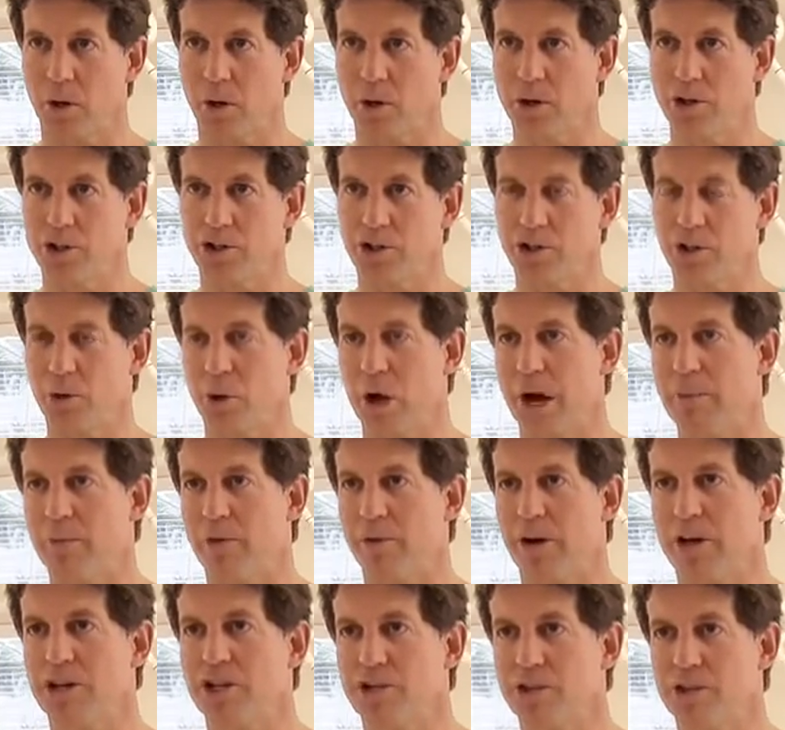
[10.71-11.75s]
goal is to do
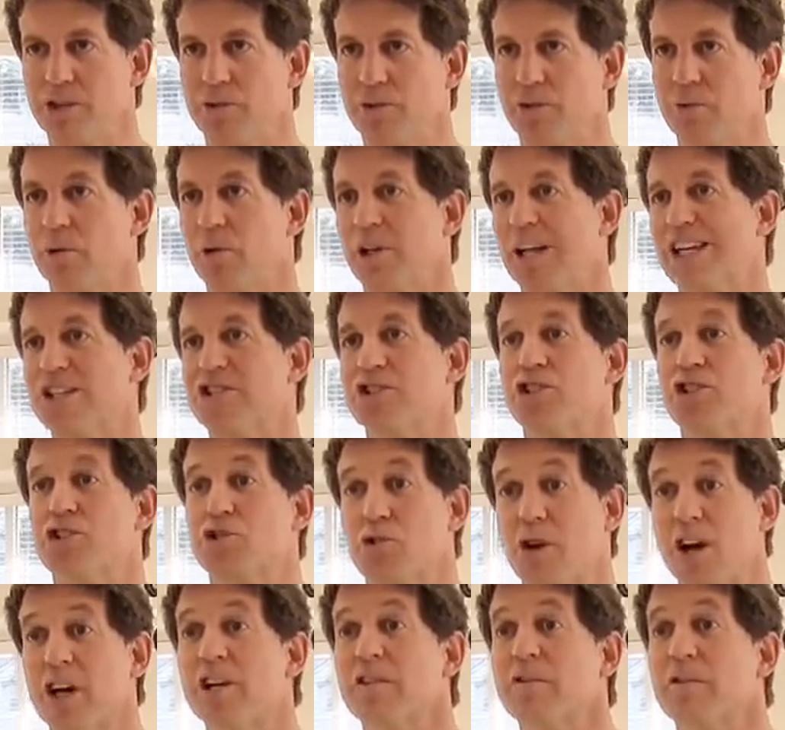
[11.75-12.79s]
operations through less
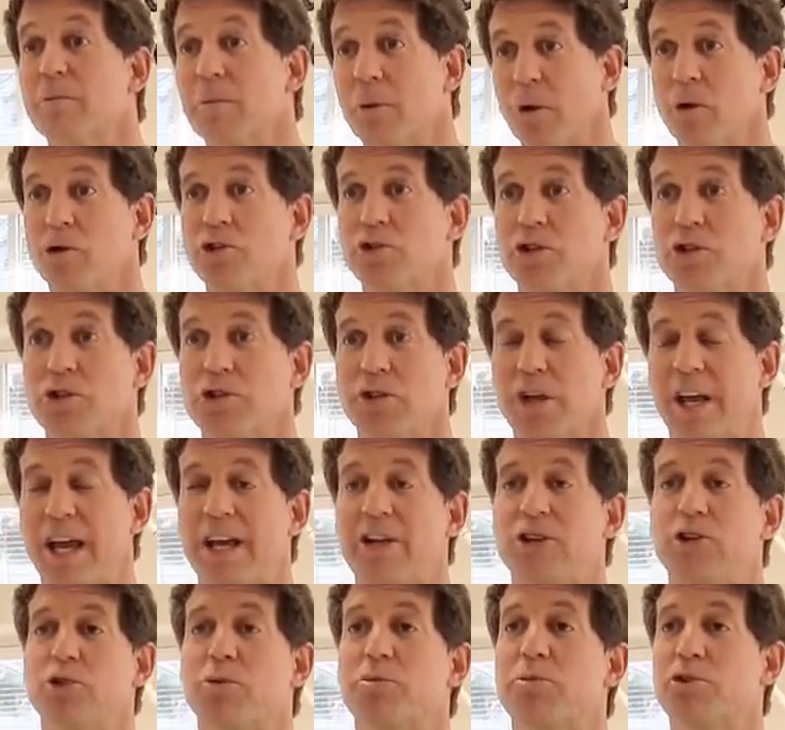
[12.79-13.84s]
destructive approaches
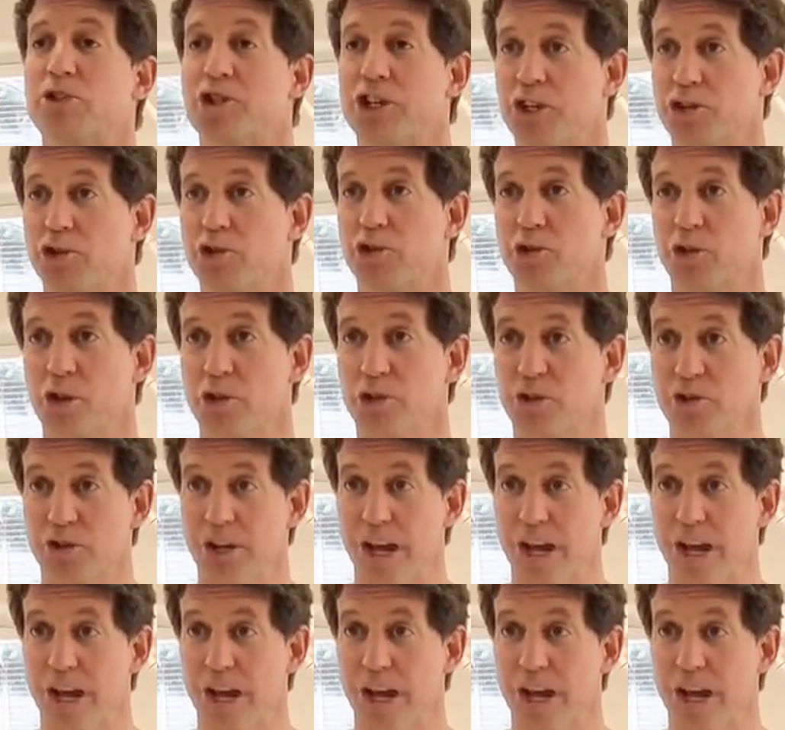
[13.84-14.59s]
and do procedures that are